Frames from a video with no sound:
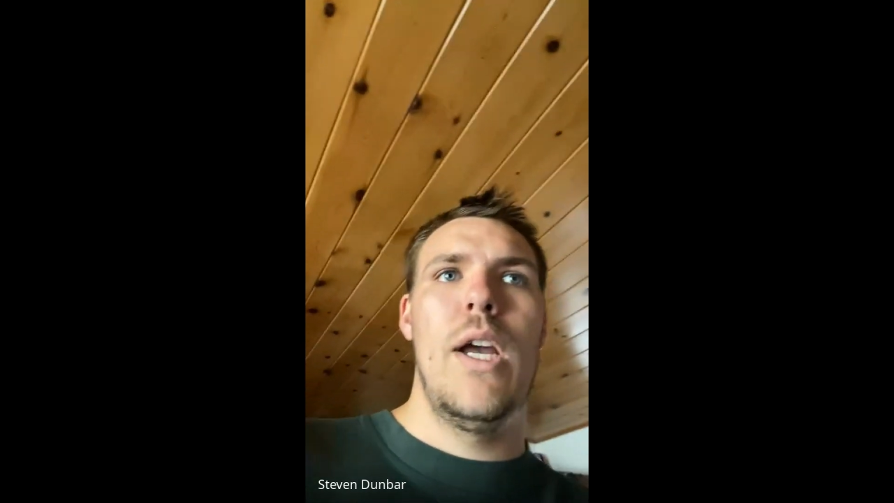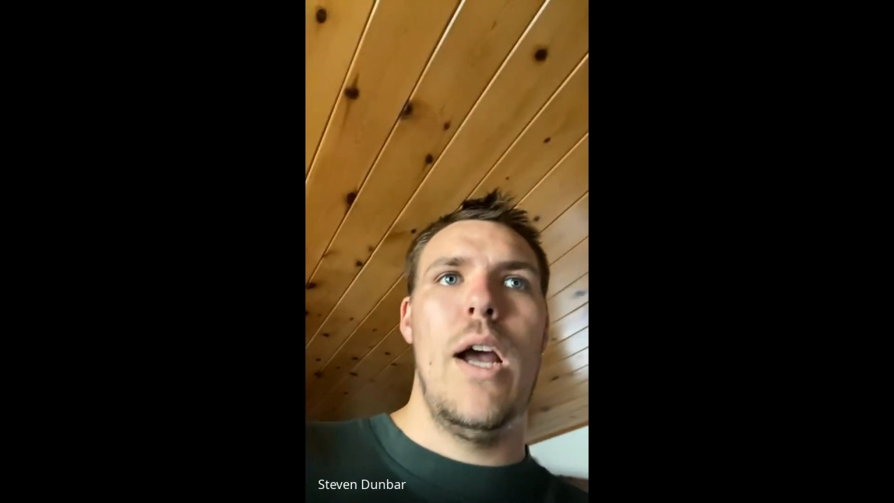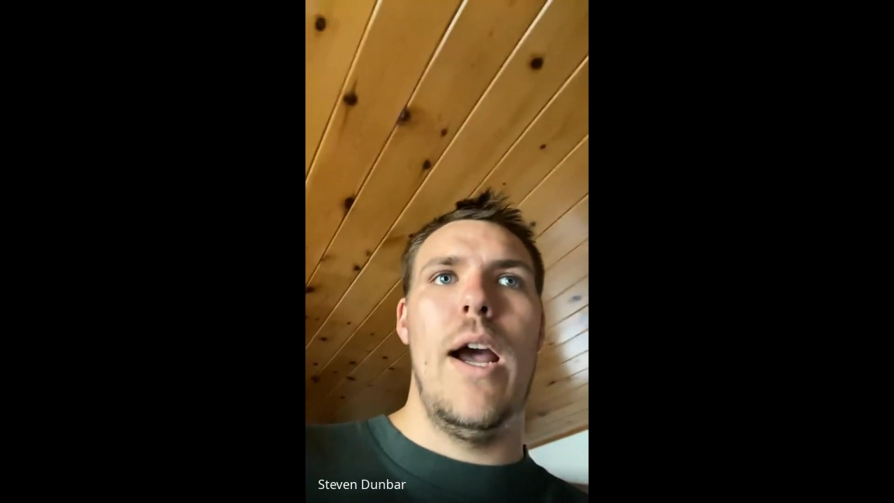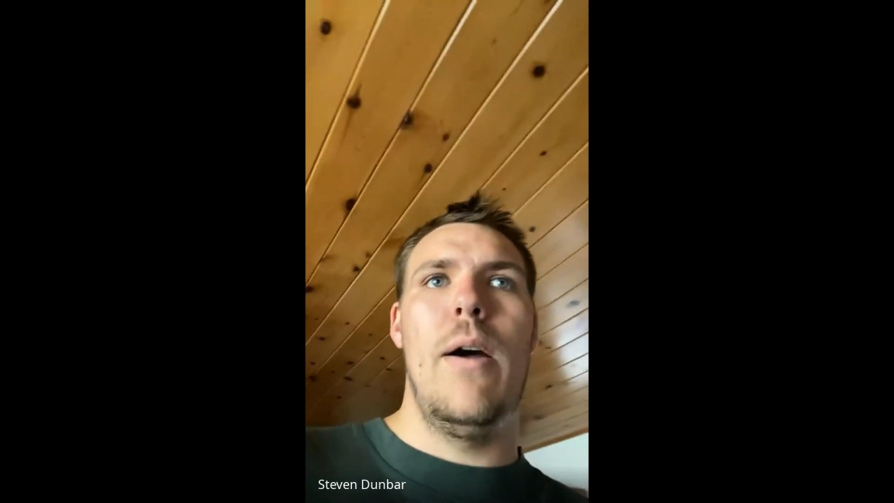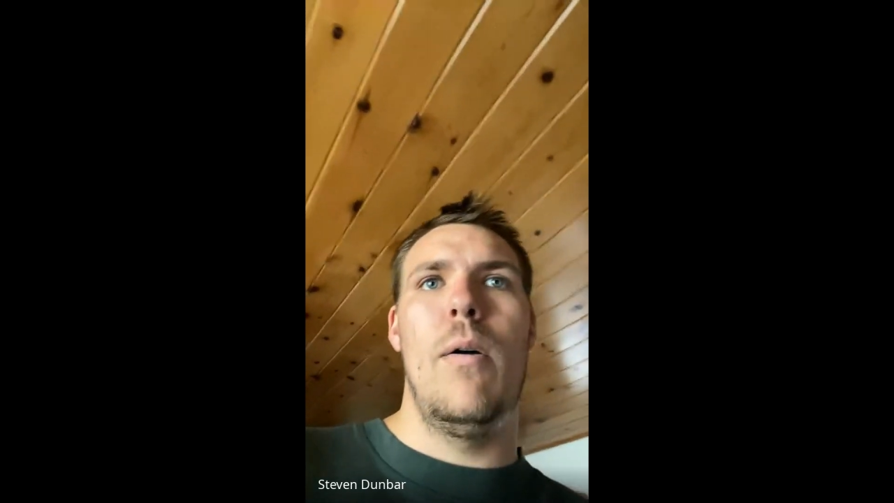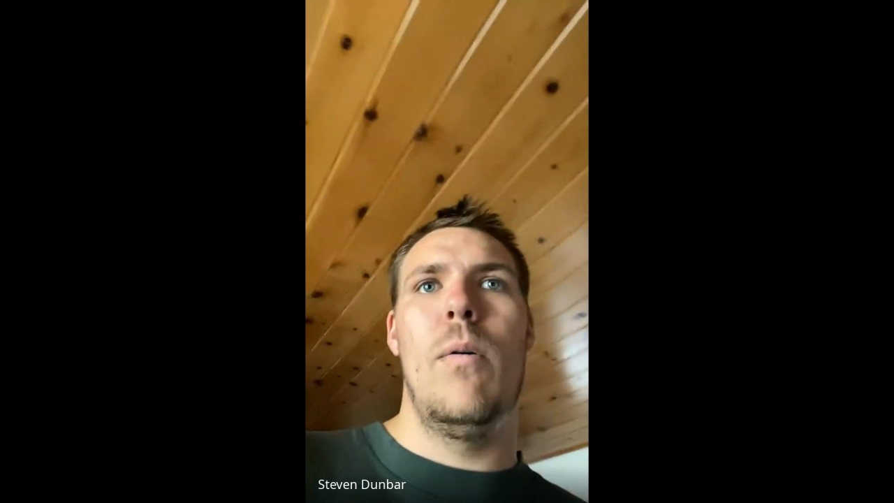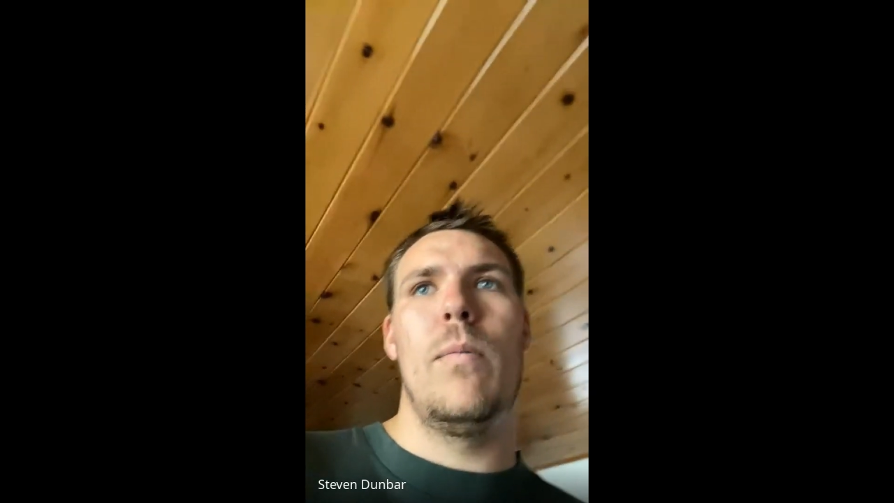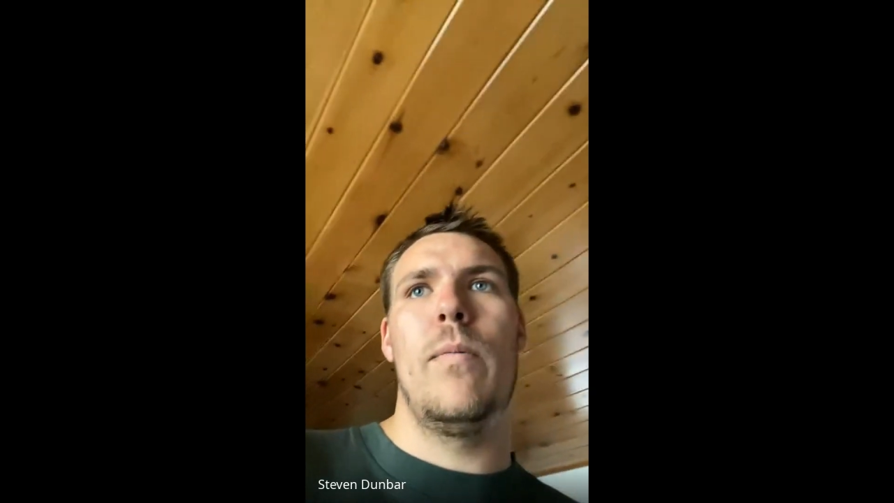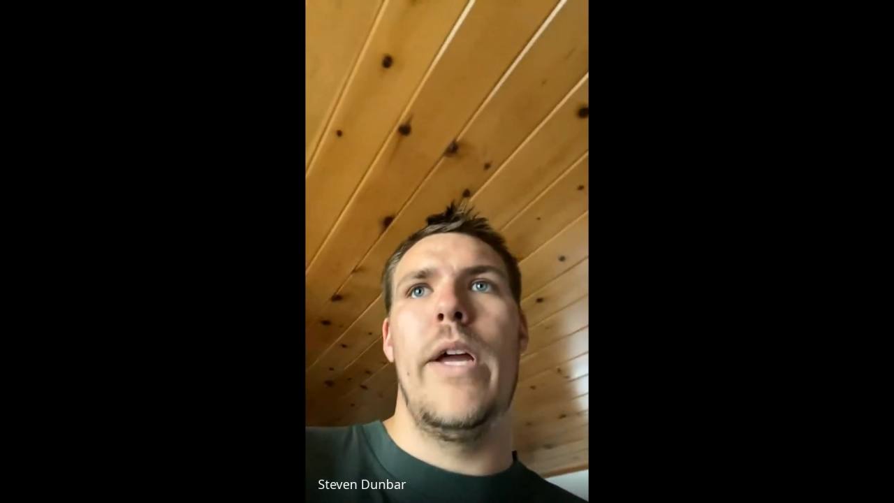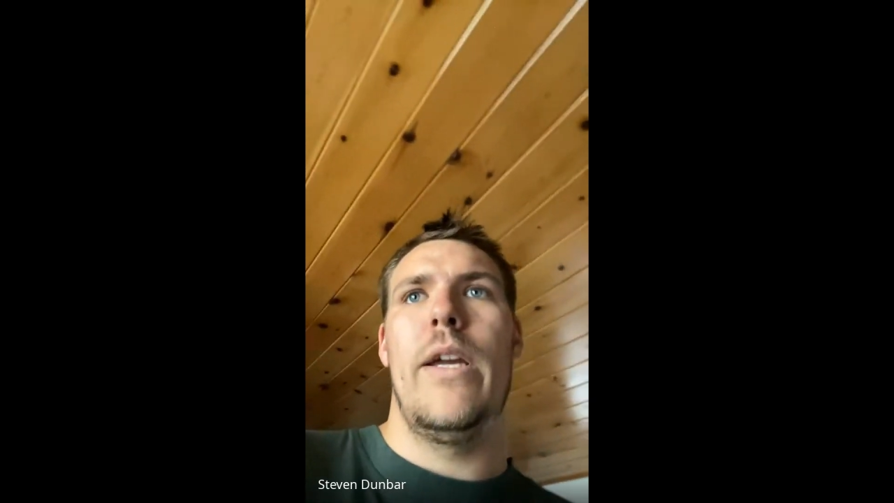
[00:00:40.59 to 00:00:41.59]
How,
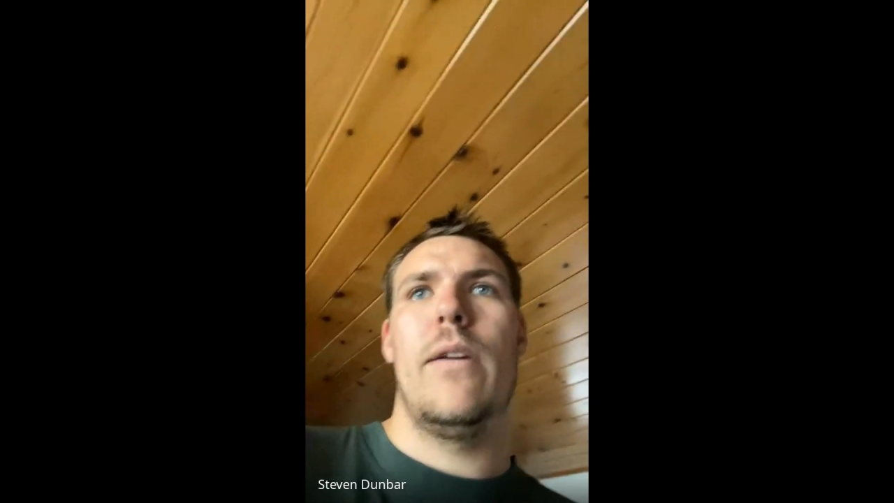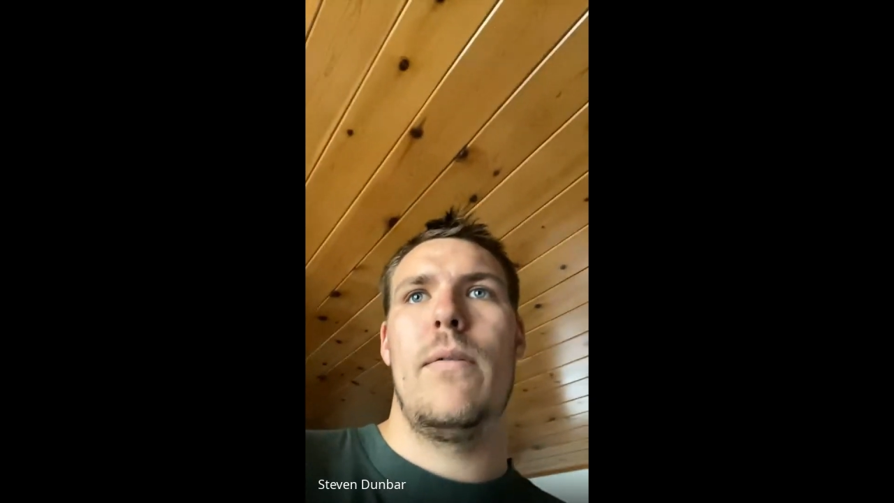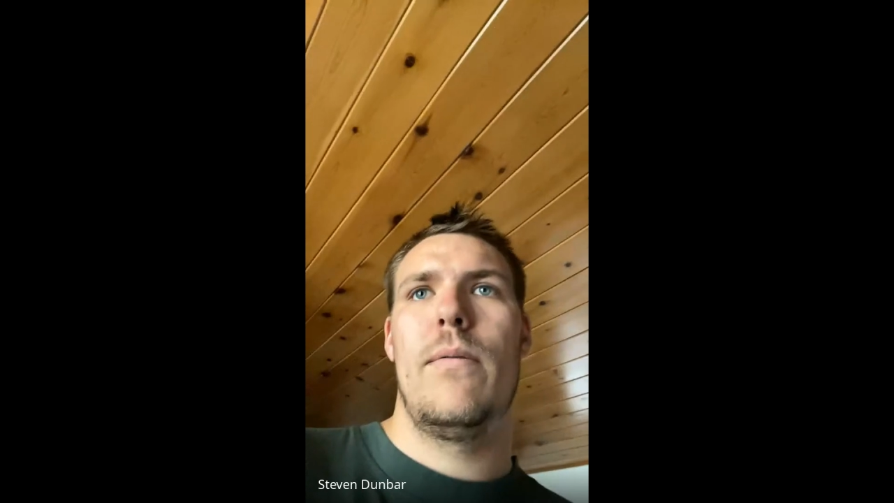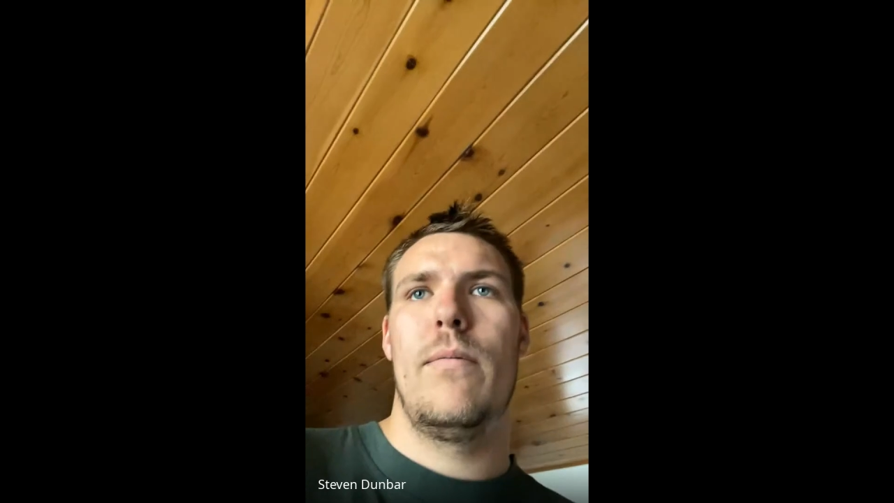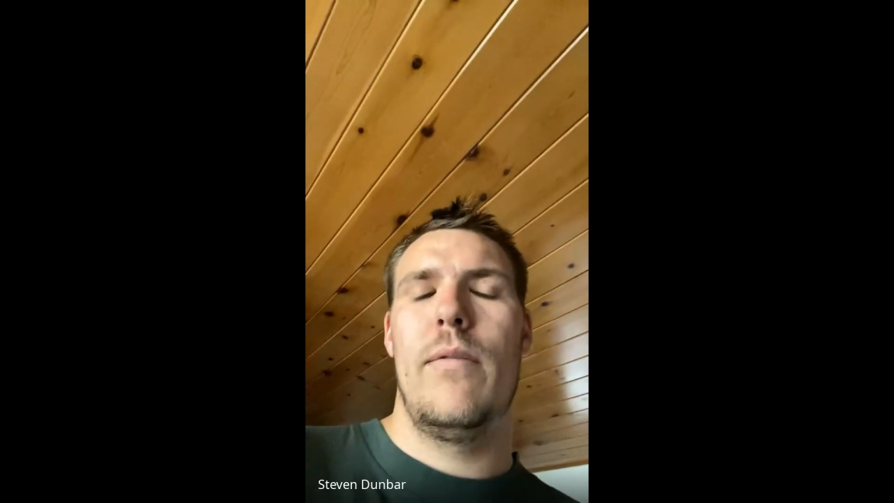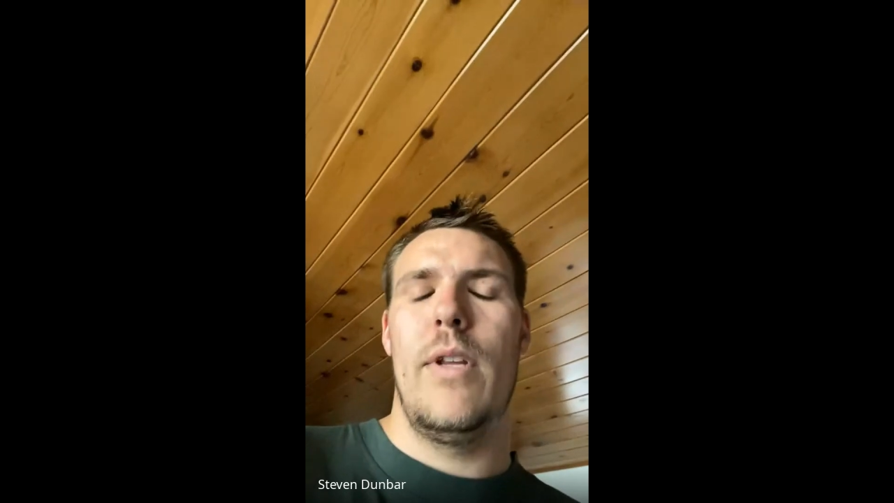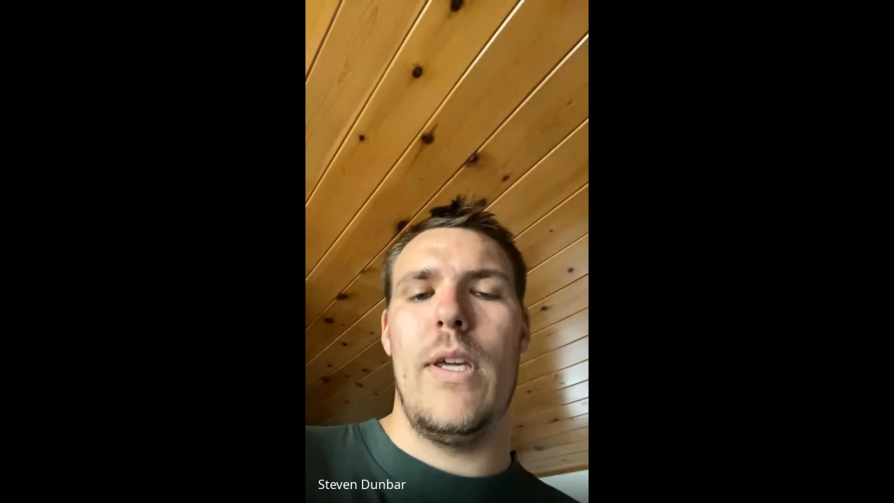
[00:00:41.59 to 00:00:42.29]
like, the